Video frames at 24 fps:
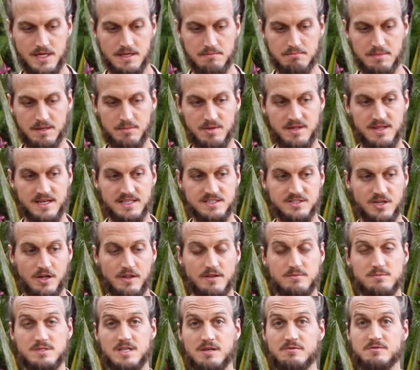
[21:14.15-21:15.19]
Maybe they saw
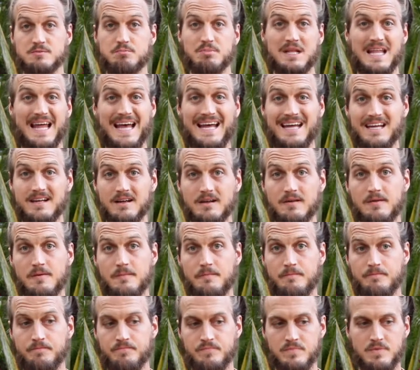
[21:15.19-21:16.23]
themselves playing.
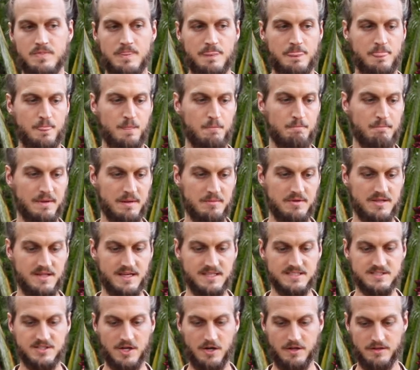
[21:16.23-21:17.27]
Maybe they
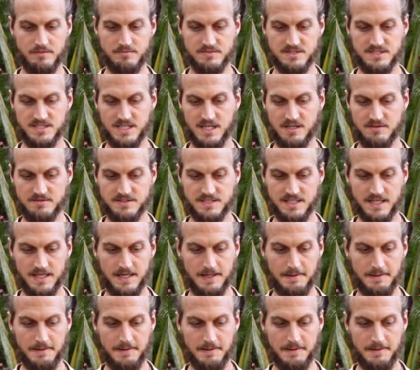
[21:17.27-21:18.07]
saw themselves